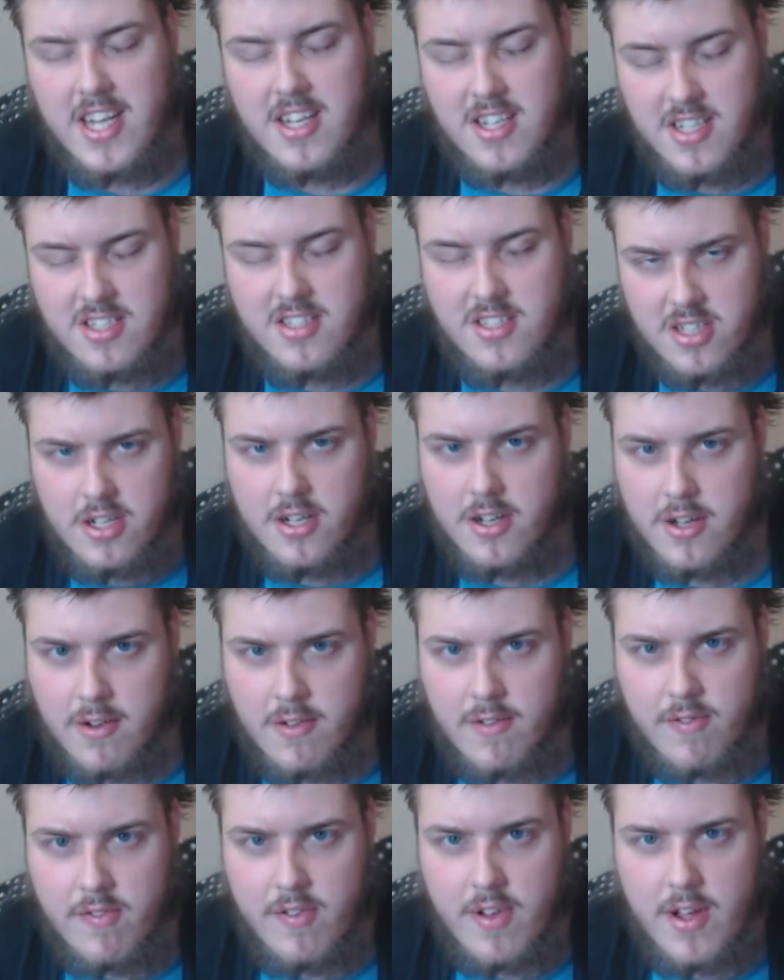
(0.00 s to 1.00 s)

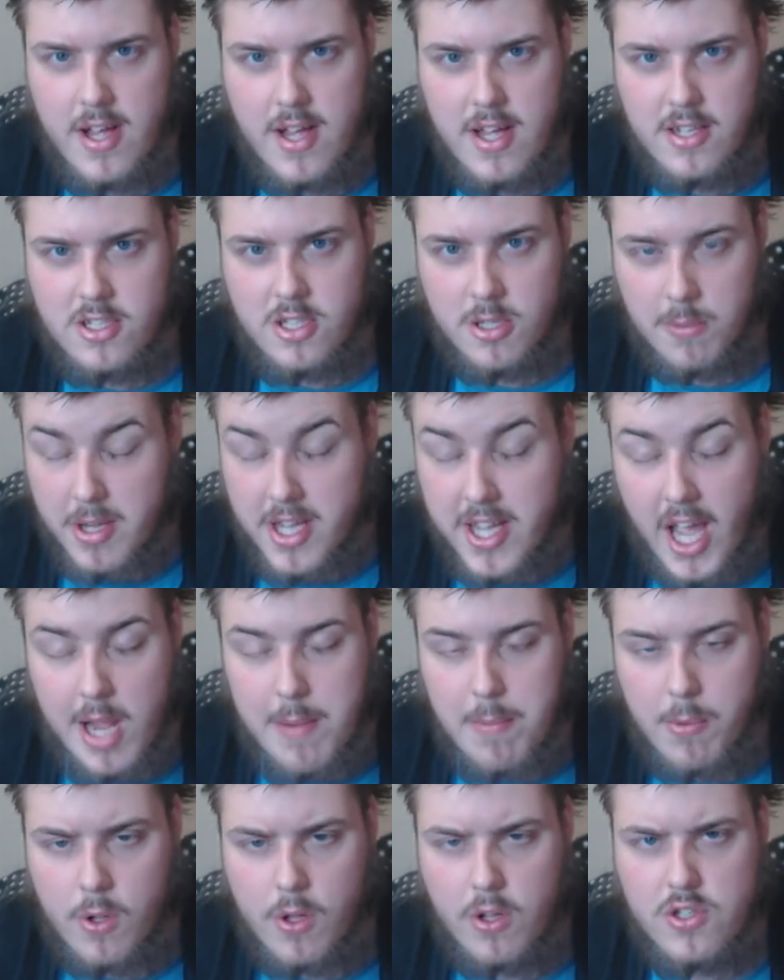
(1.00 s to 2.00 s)
deserve to be
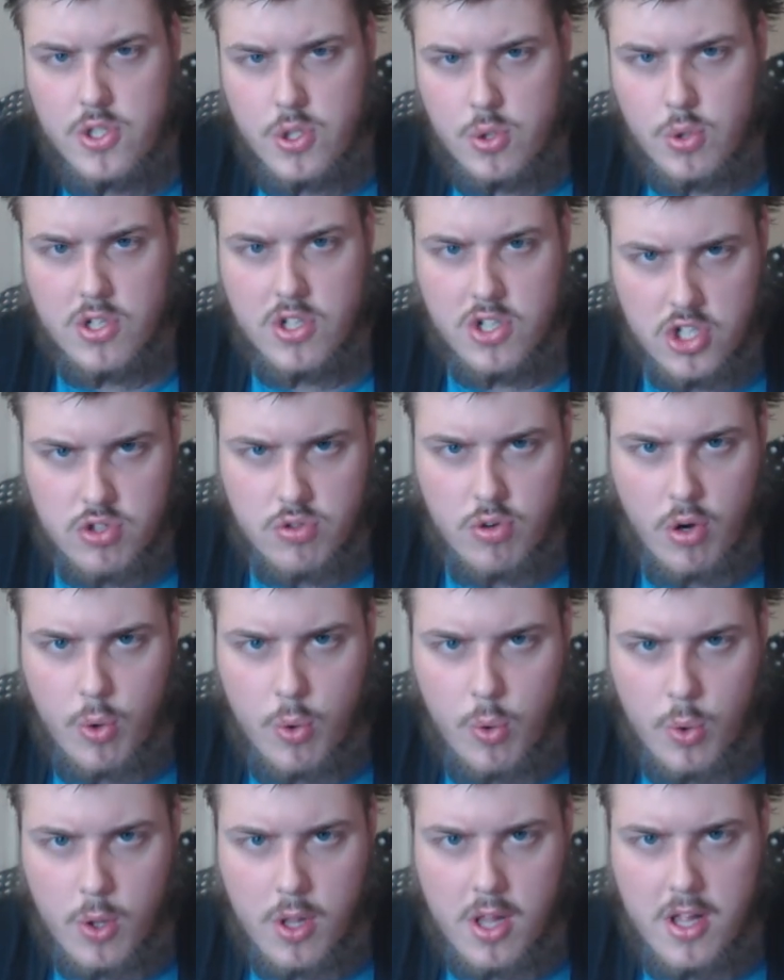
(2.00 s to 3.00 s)
able to
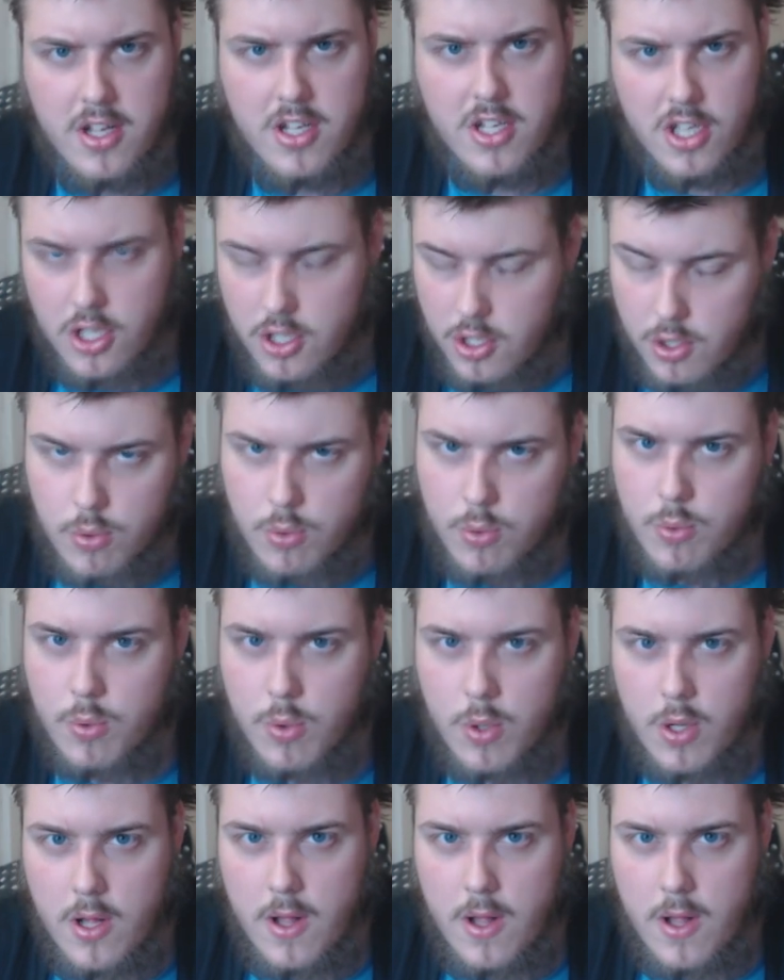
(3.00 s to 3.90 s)
control you.